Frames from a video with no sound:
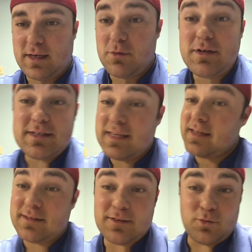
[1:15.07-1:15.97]
Can we just
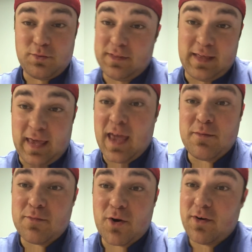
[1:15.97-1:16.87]
get to the
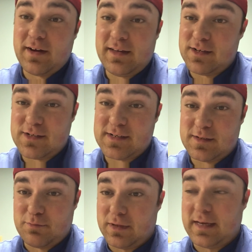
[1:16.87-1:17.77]
game already and
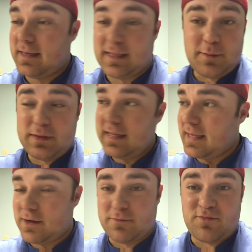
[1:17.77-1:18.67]
just play it? Can they play it
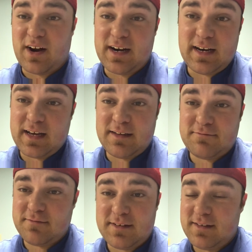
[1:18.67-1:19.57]
like on Friday night?
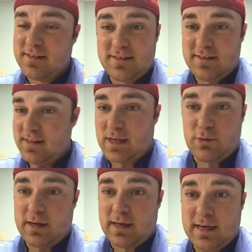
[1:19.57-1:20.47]
That
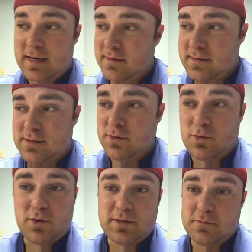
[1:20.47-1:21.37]
way, we ain't got to listen
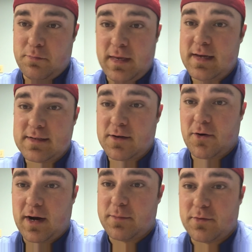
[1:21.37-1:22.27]
to all this BS and
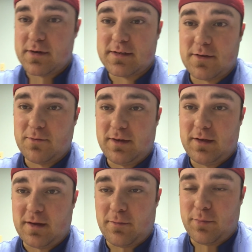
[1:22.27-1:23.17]
crap the rest of the
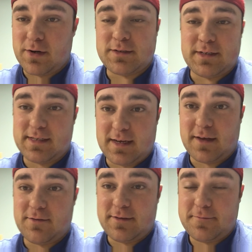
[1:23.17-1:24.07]
week. I'm personally sick
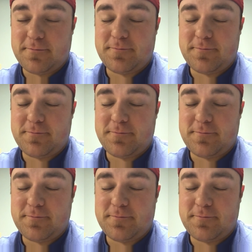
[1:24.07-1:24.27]
of it.